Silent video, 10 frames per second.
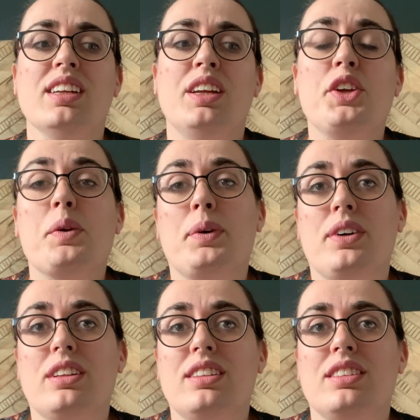you
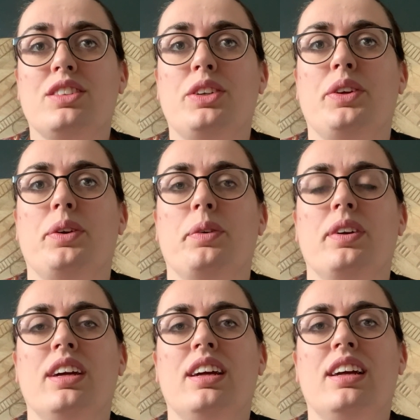all to
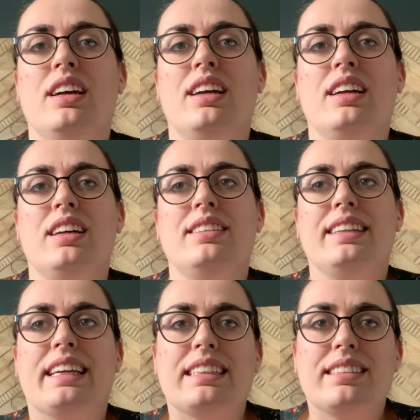
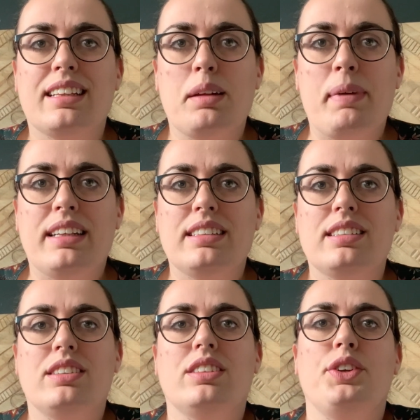dig into lament,
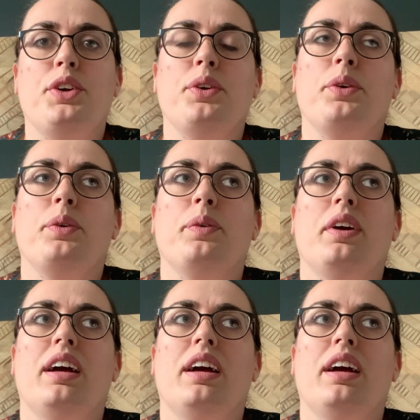to